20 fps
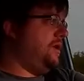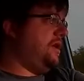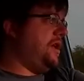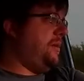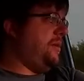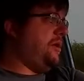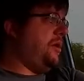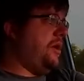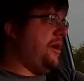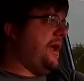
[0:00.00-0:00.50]

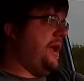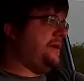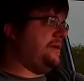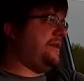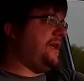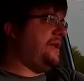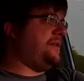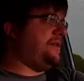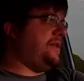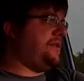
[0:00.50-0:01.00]
W R X
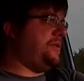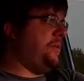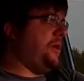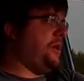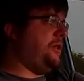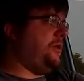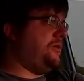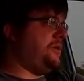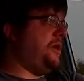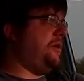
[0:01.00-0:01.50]
has a
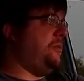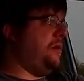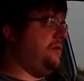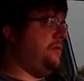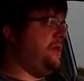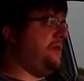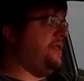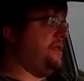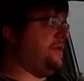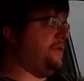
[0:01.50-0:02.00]
smaller turbo
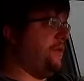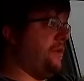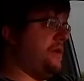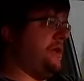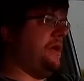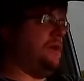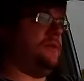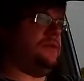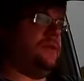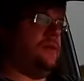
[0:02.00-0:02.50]
than this one
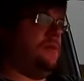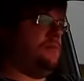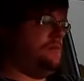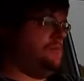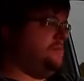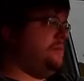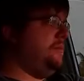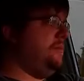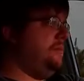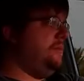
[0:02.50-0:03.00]
does,
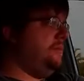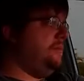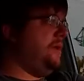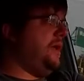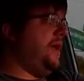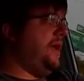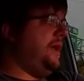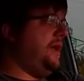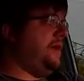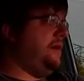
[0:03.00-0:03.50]

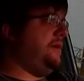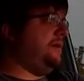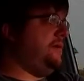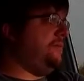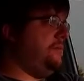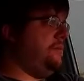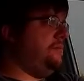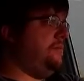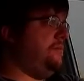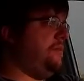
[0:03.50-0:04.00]

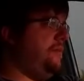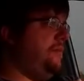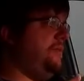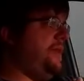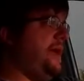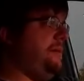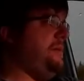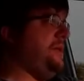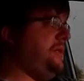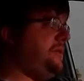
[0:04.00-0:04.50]
and
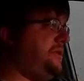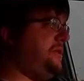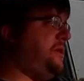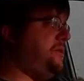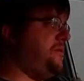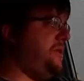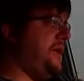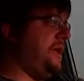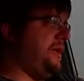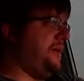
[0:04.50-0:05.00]
that means two
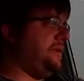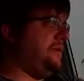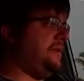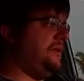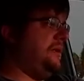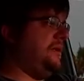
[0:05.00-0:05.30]
things.